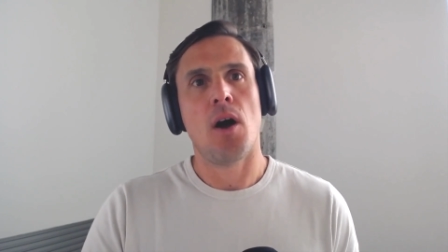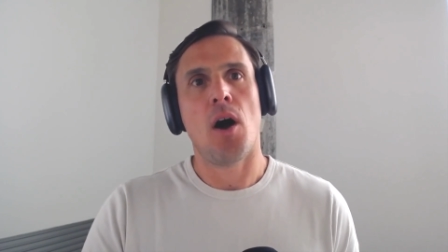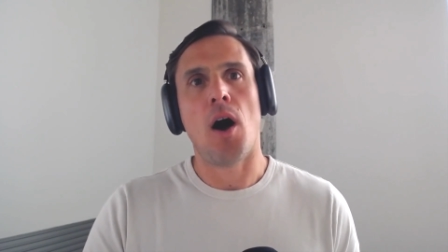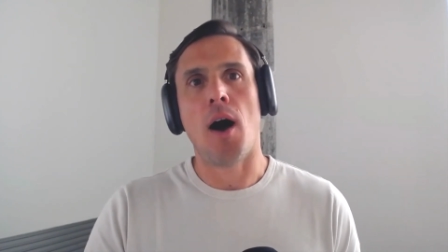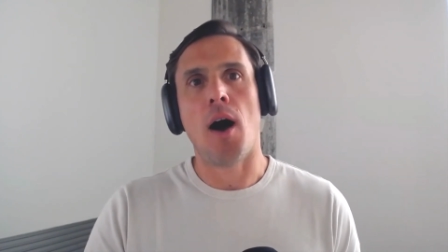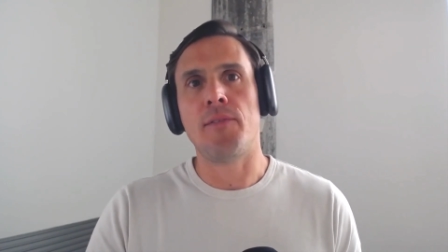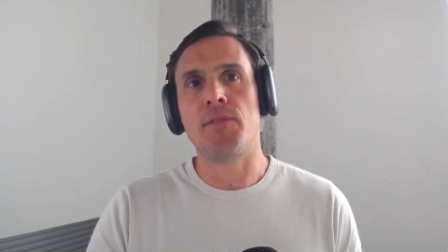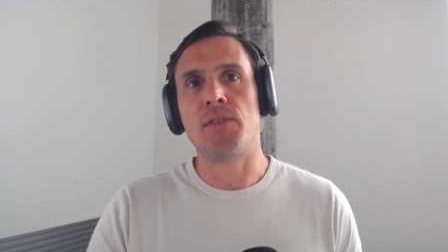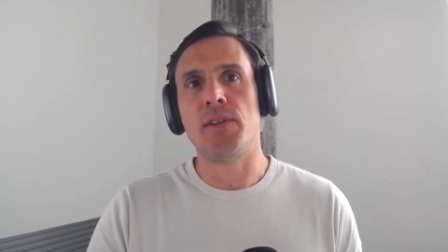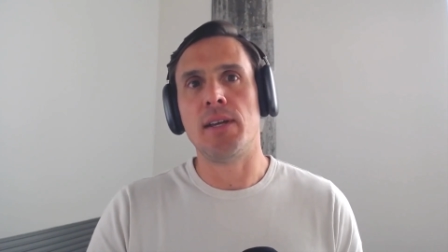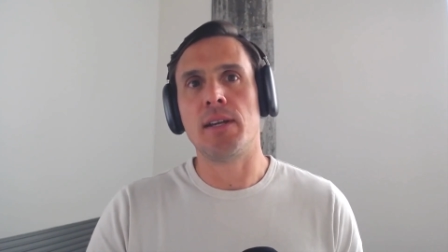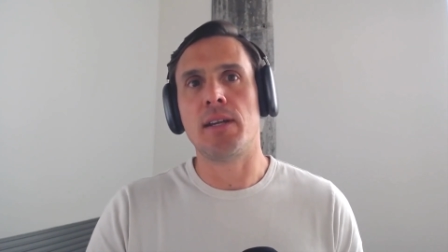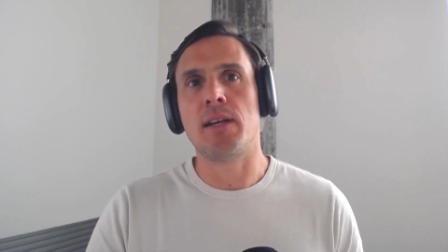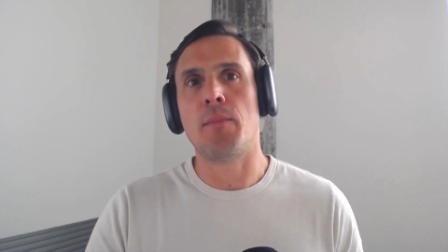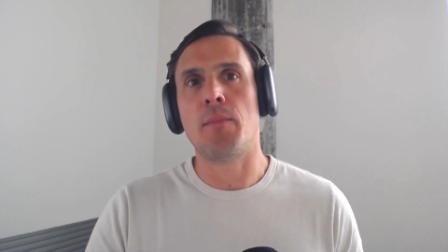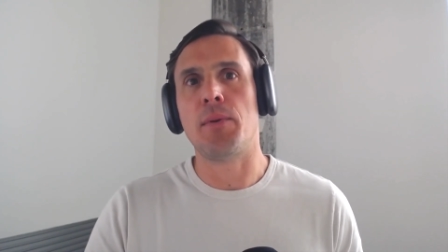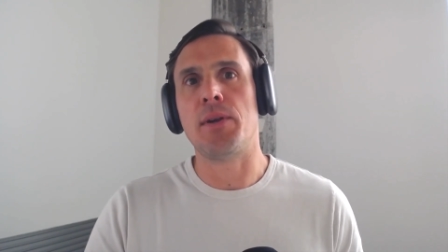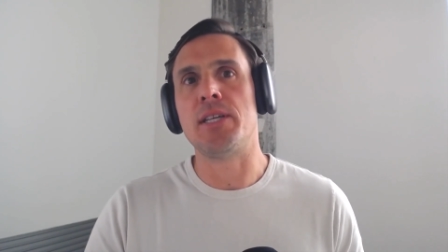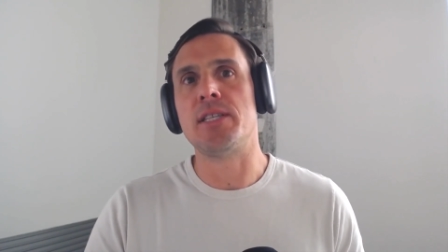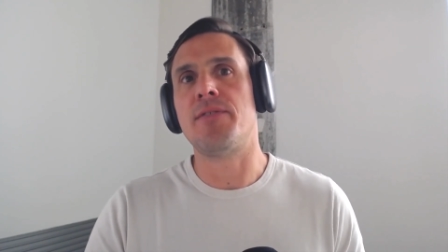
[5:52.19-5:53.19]
Often
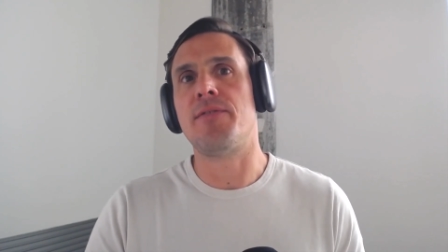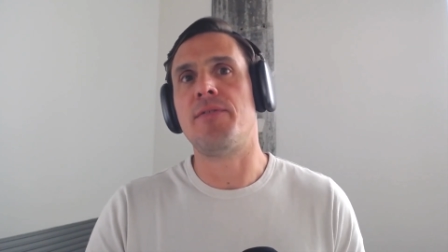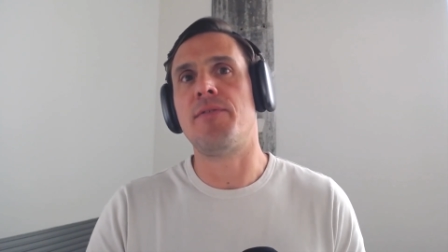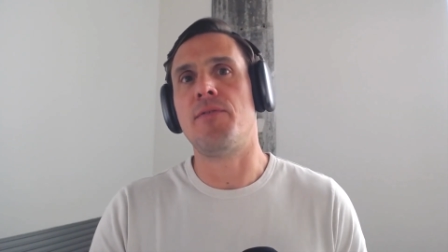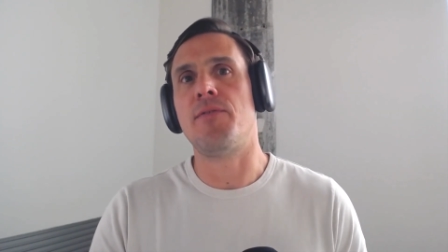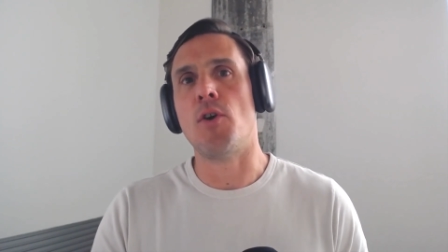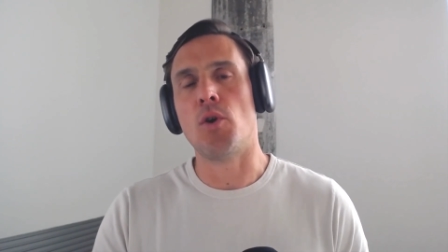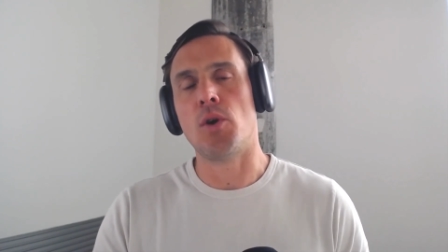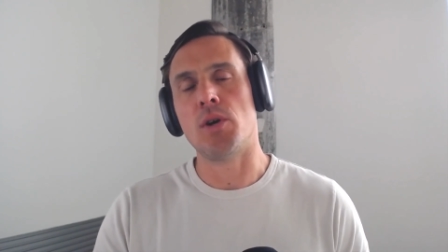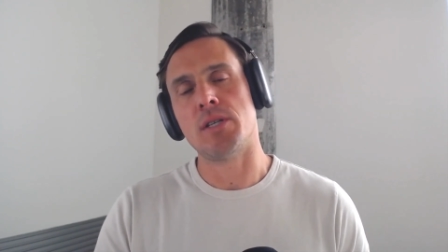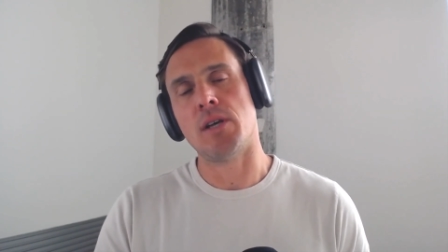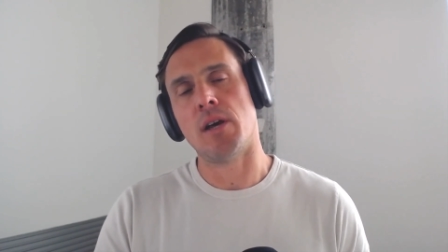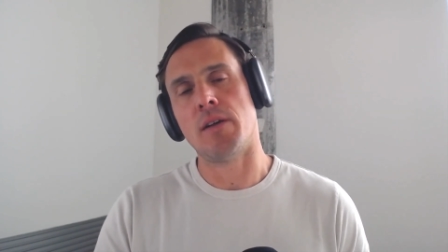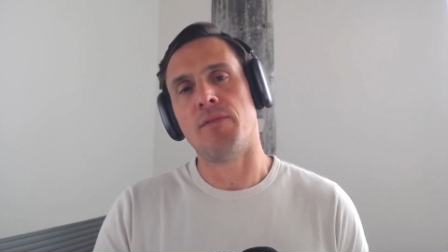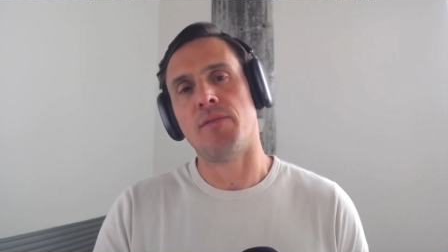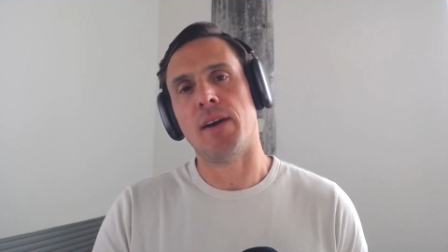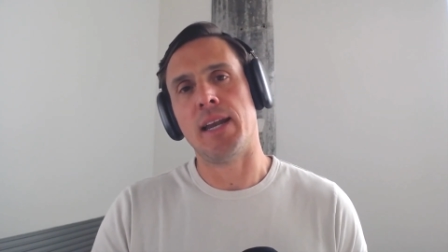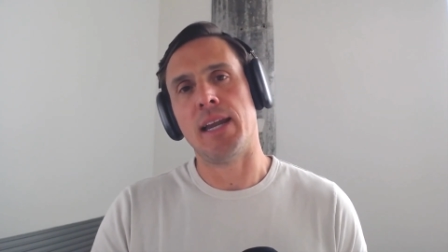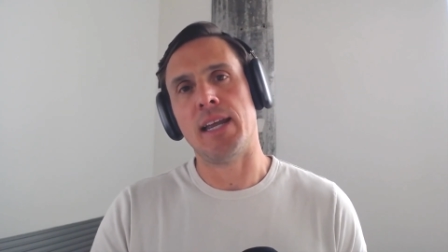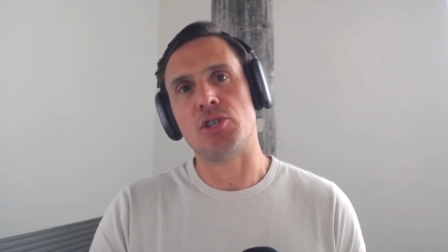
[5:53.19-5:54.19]
companies focus on
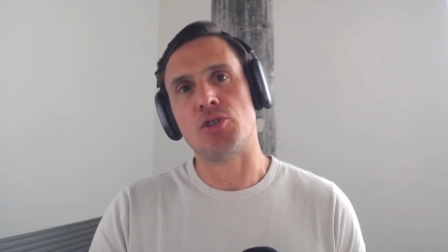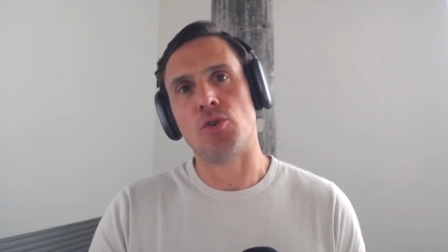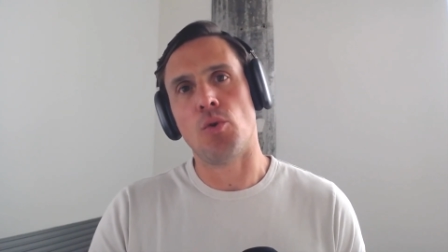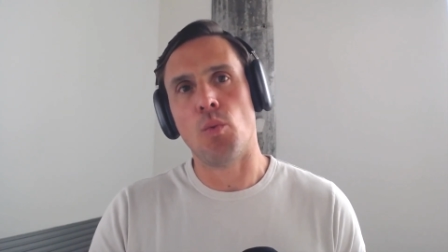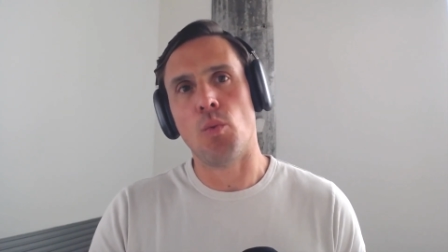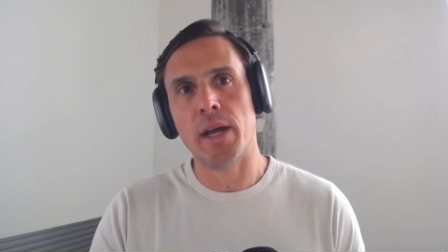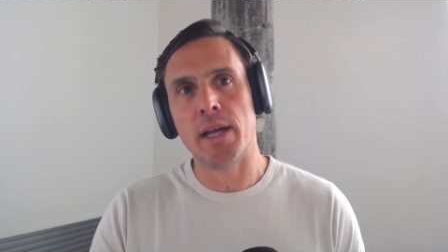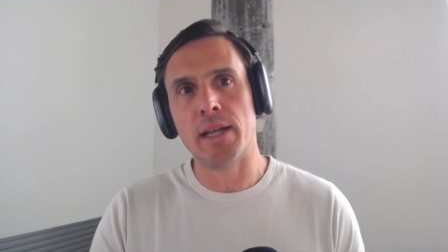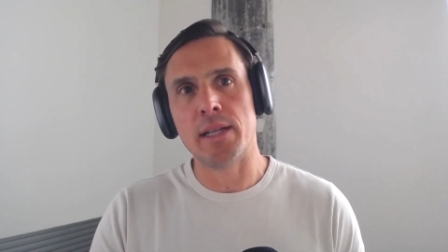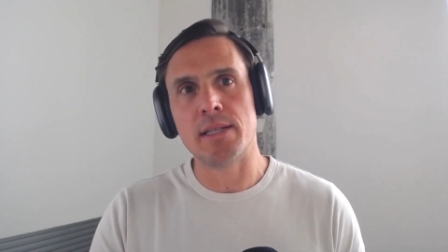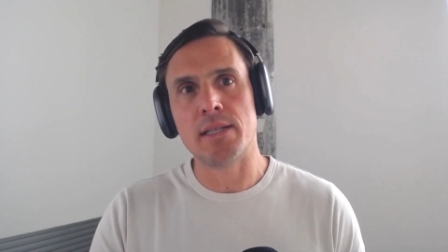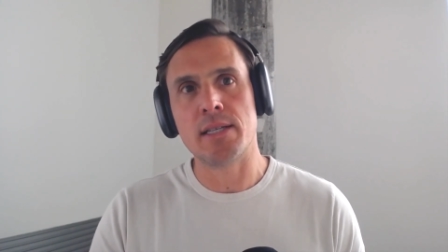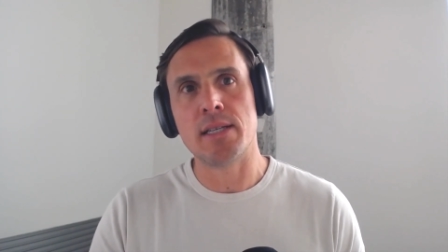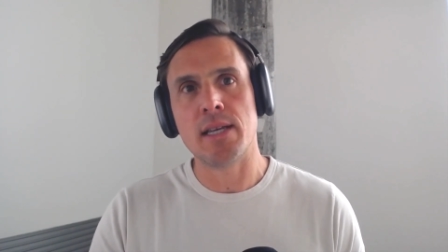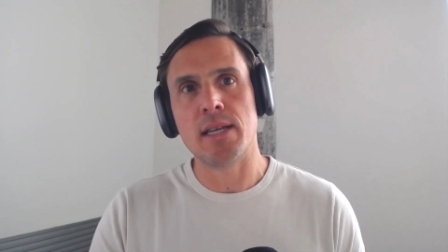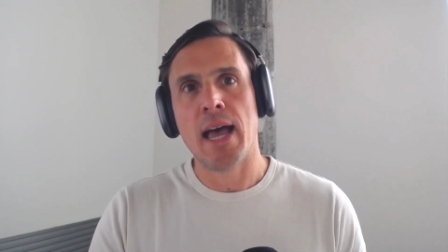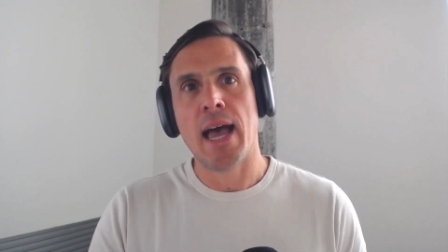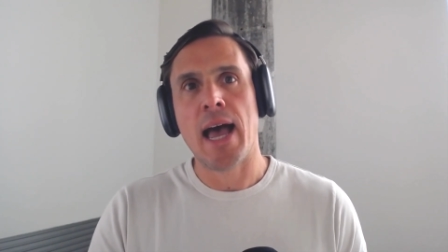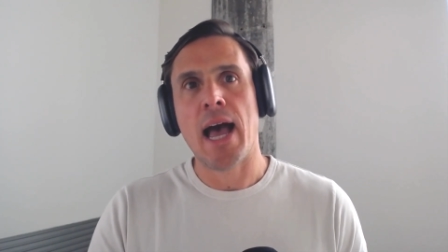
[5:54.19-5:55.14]
financial wins,